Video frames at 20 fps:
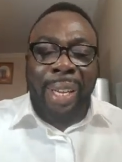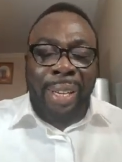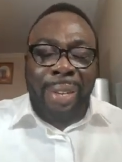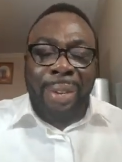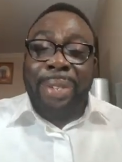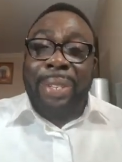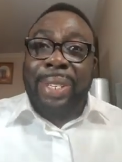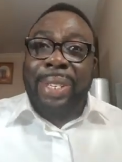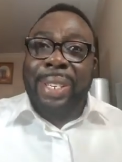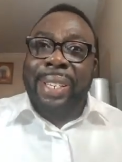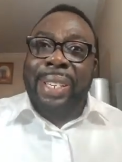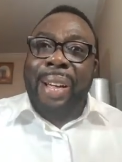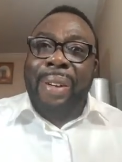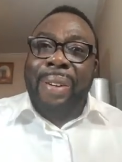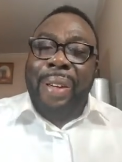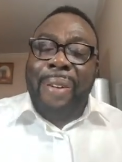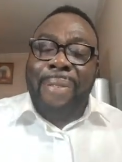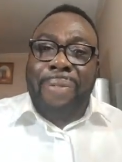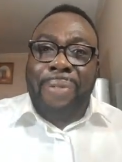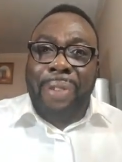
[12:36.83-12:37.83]
you sit
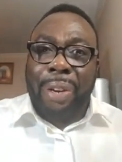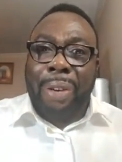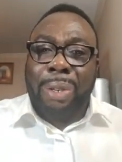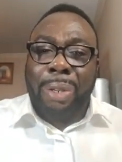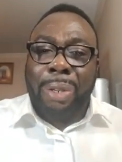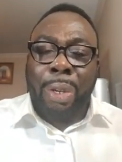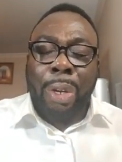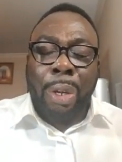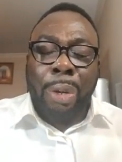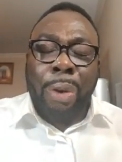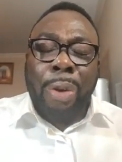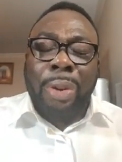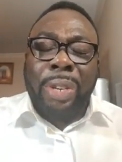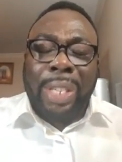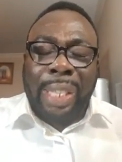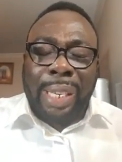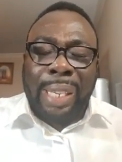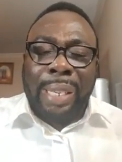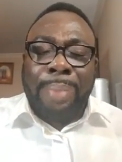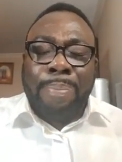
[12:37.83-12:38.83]
down and filled your
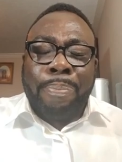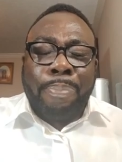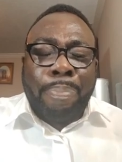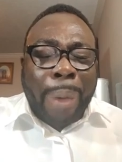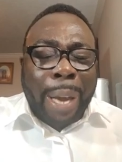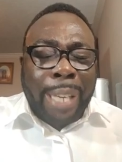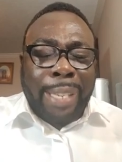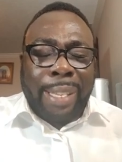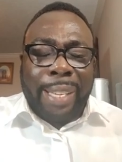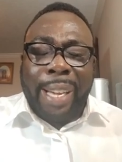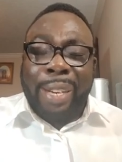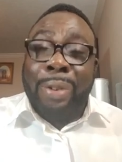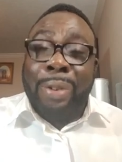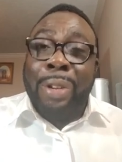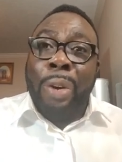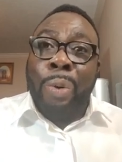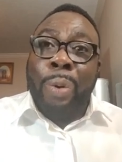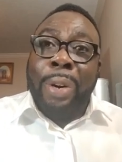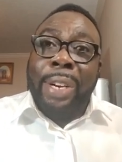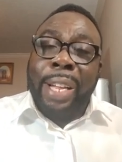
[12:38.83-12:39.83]
basket
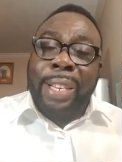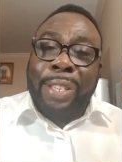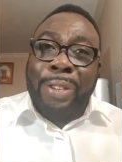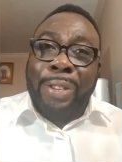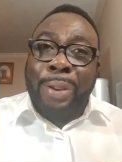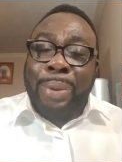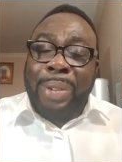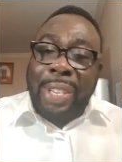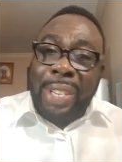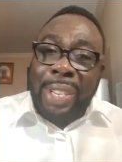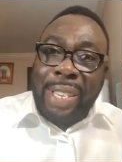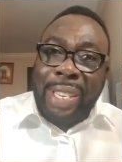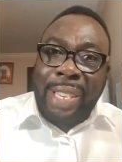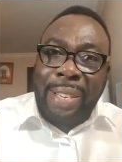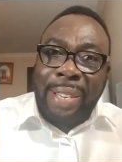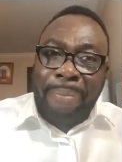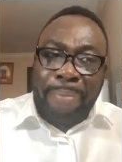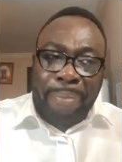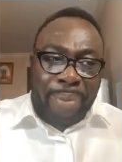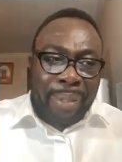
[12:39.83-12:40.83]
with excuses.
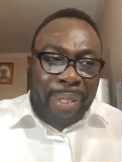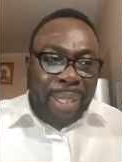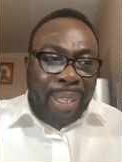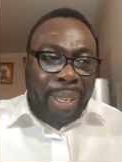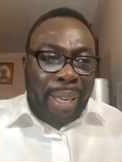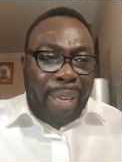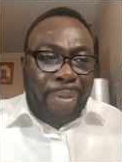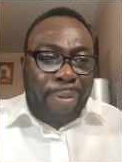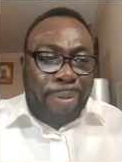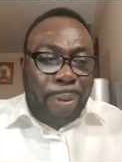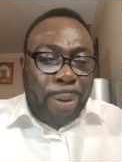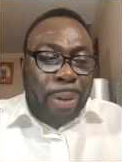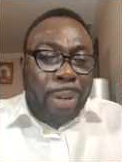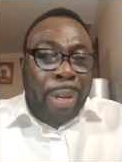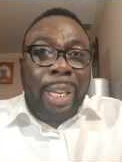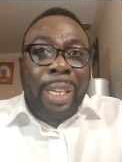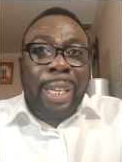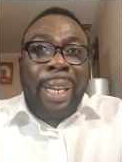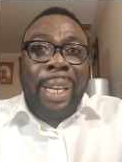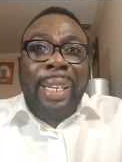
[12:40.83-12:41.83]
Therefore,
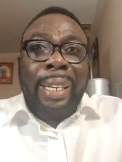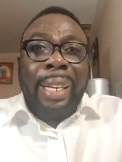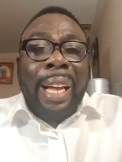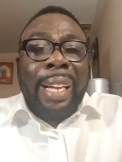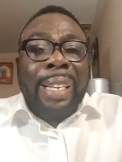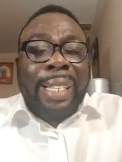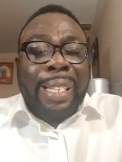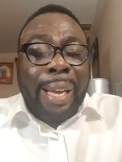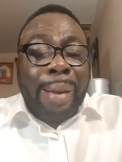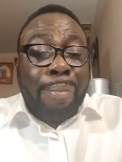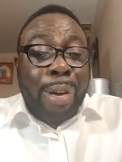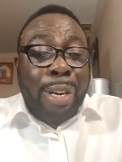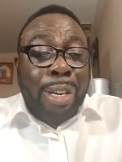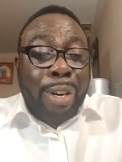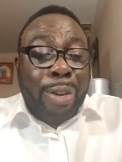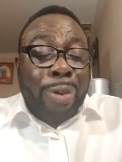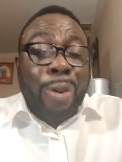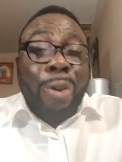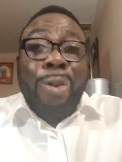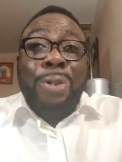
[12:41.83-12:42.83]
that somebody
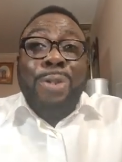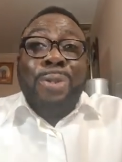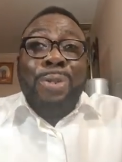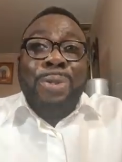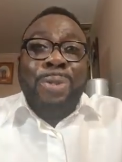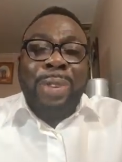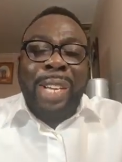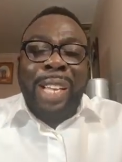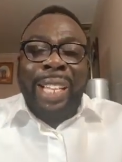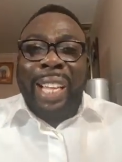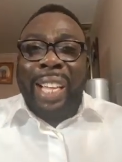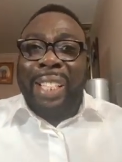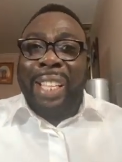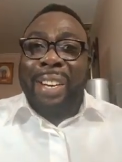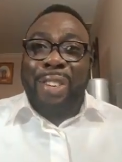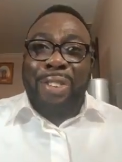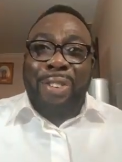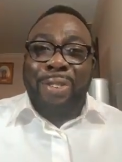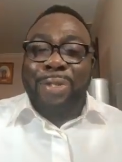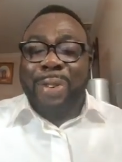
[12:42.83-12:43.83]
told you that
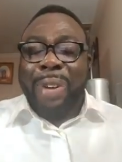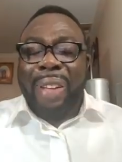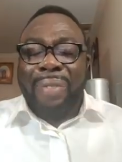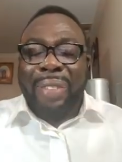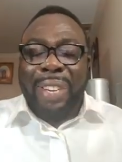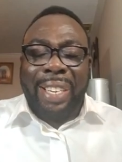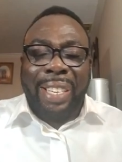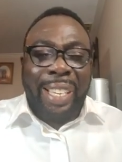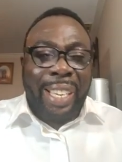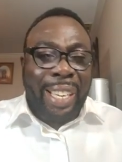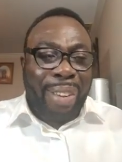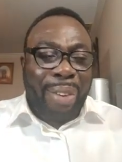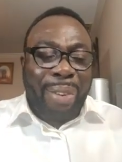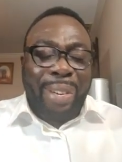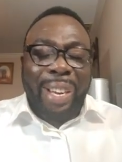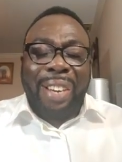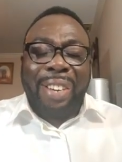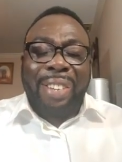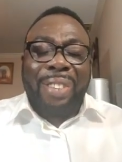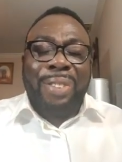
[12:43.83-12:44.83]
there is no heaven, or
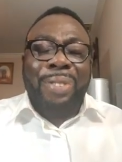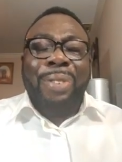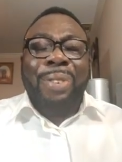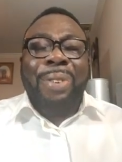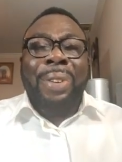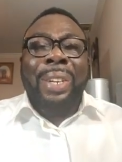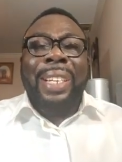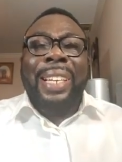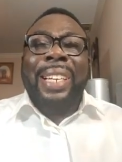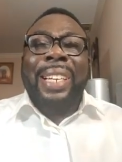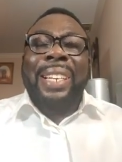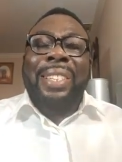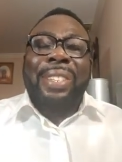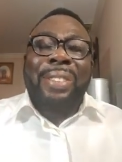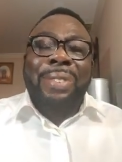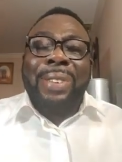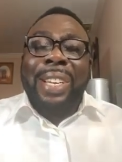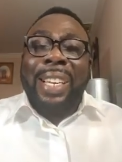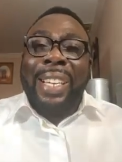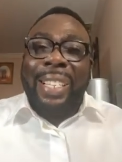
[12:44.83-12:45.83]
there is no, there is
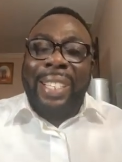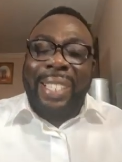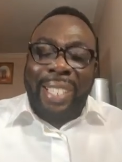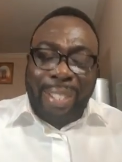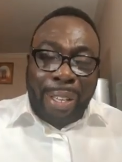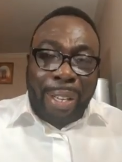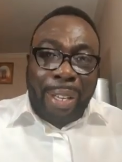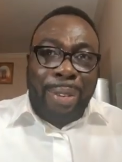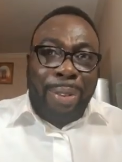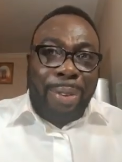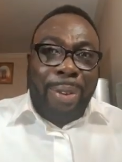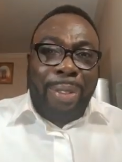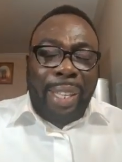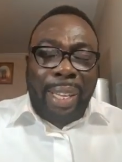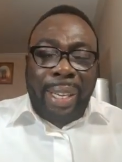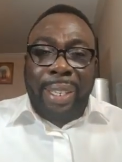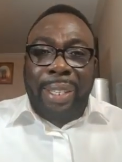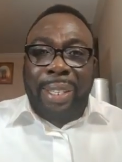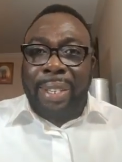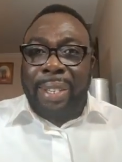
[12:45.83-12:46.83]
no end. You
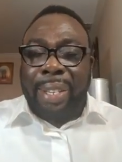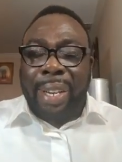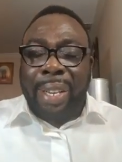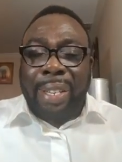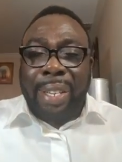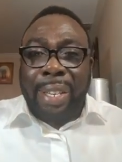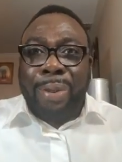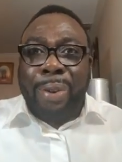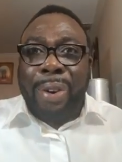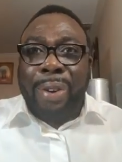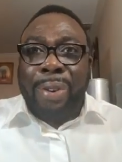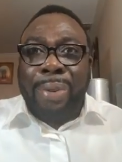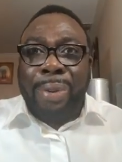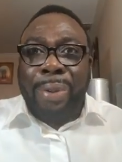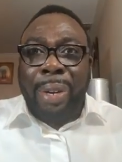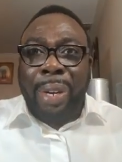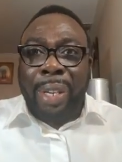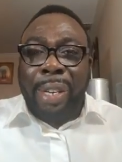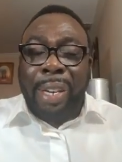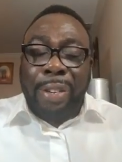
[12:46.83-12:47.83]
think Jesus is going to
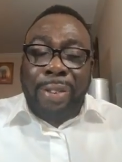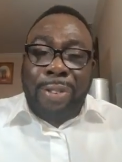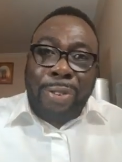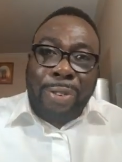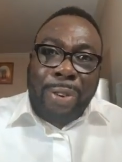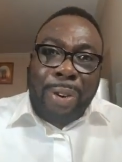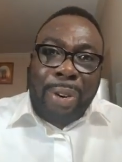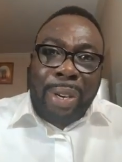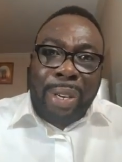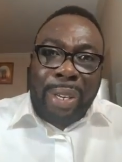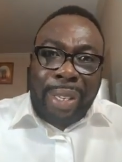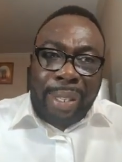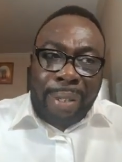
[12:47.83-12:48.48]
destroy?